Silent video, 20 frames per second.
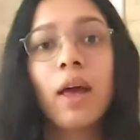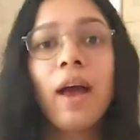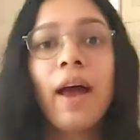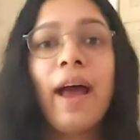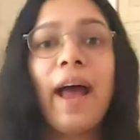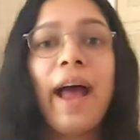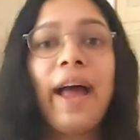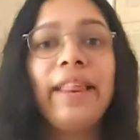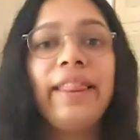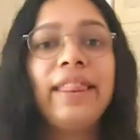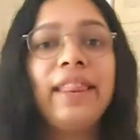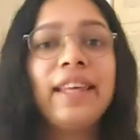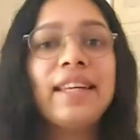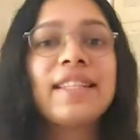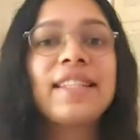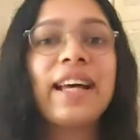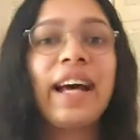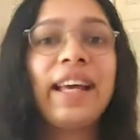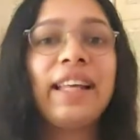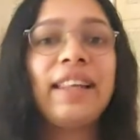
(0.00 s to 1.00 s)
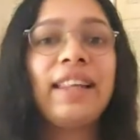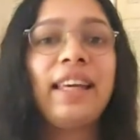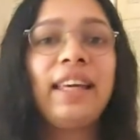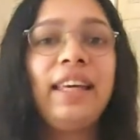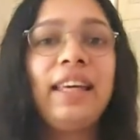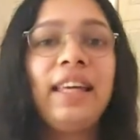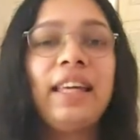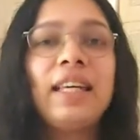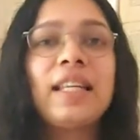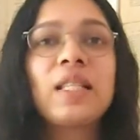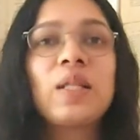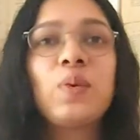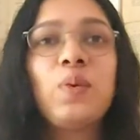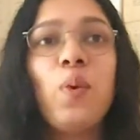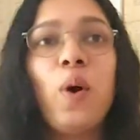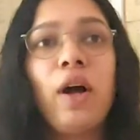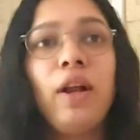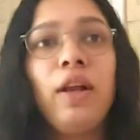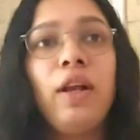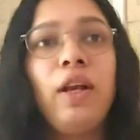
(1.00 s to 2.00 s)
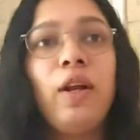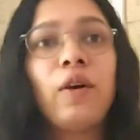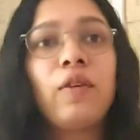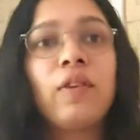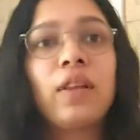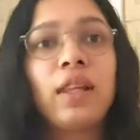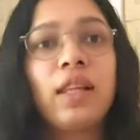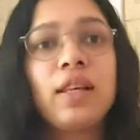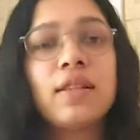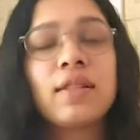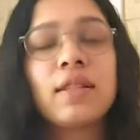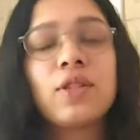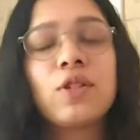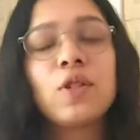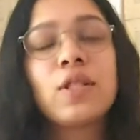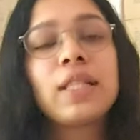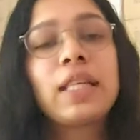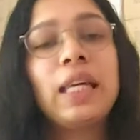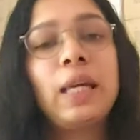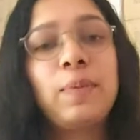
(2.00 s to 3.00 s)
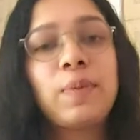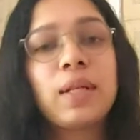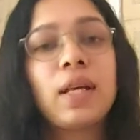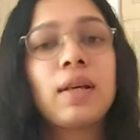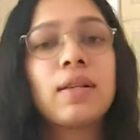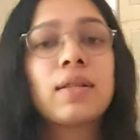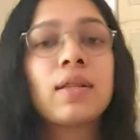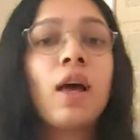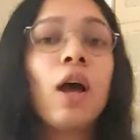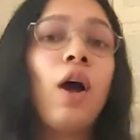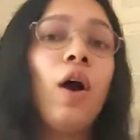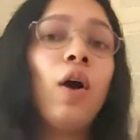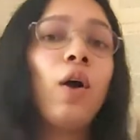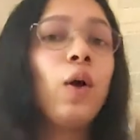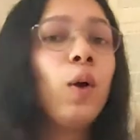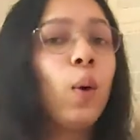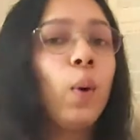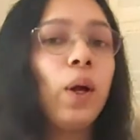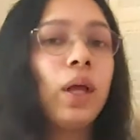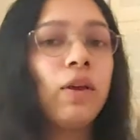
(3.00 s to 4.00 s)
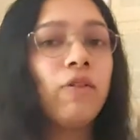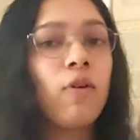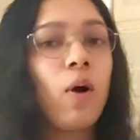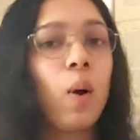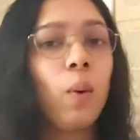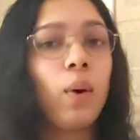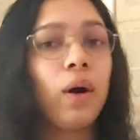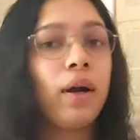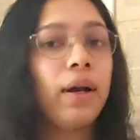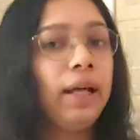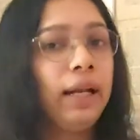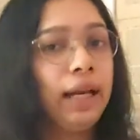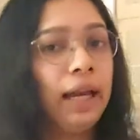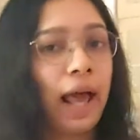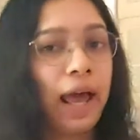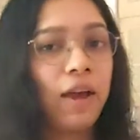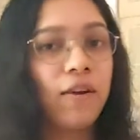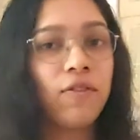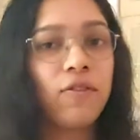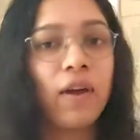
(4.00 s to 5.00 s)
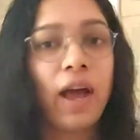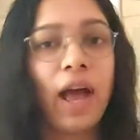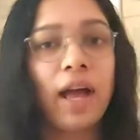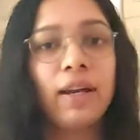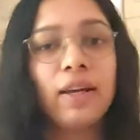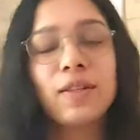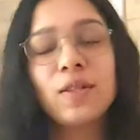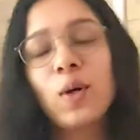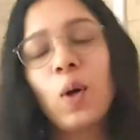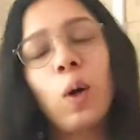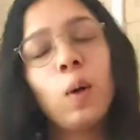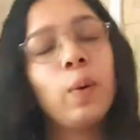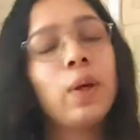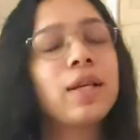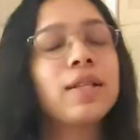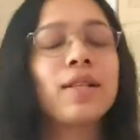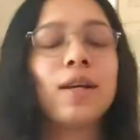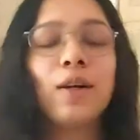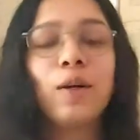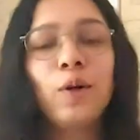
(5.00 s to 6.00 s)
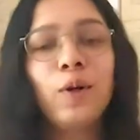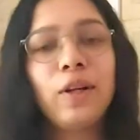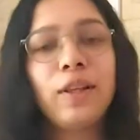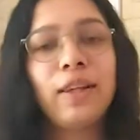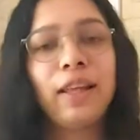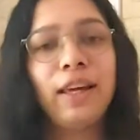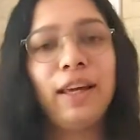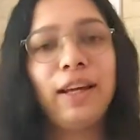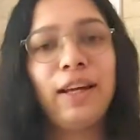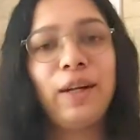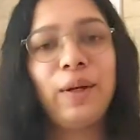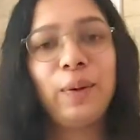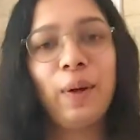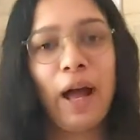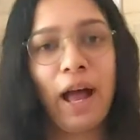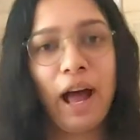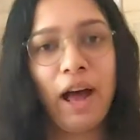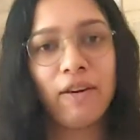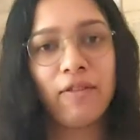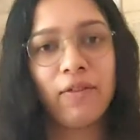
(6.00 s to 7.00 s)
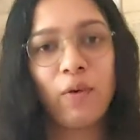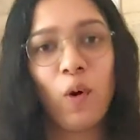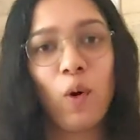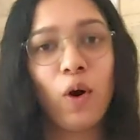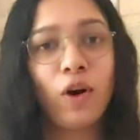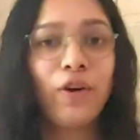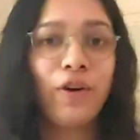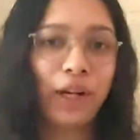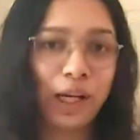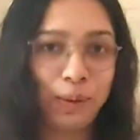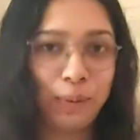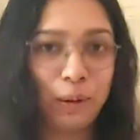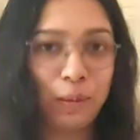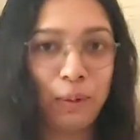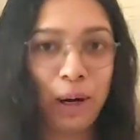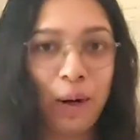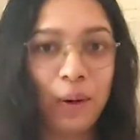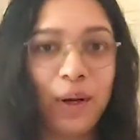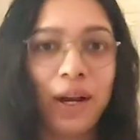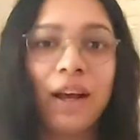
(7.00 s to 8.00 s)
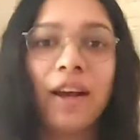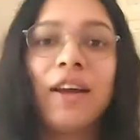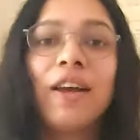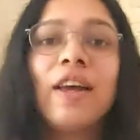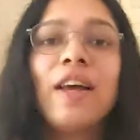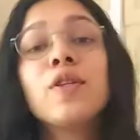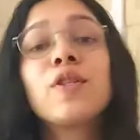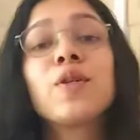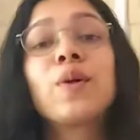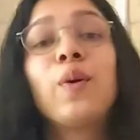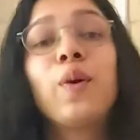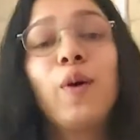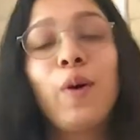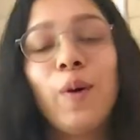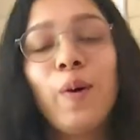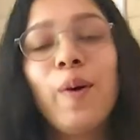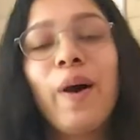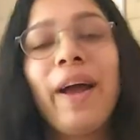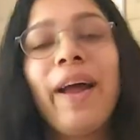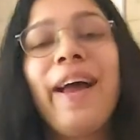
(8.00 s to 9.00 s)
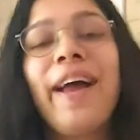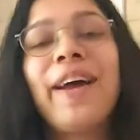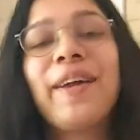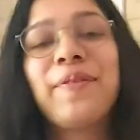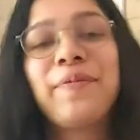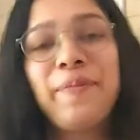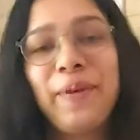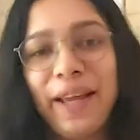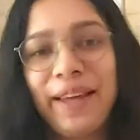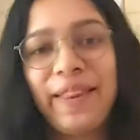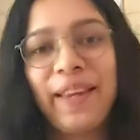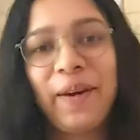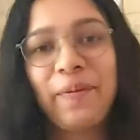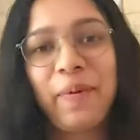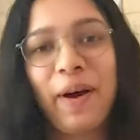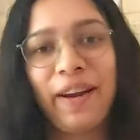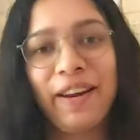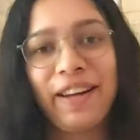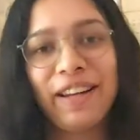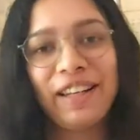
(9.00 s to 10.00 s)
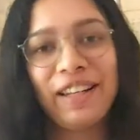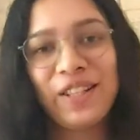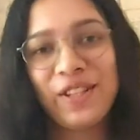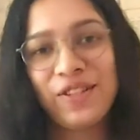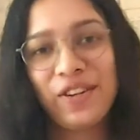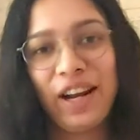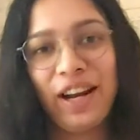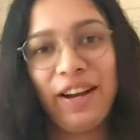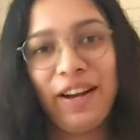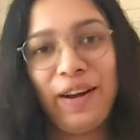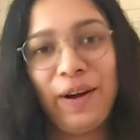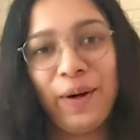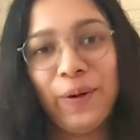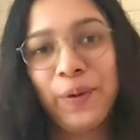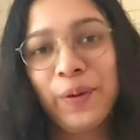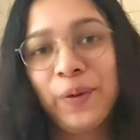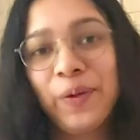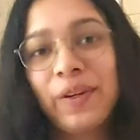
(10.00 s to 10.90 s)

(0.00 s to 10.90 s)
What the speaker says: And this, I think, is one of the things that just keeps us going forward in life and is always a good thing to have or dream about. So go ahead, make that bucket list right now.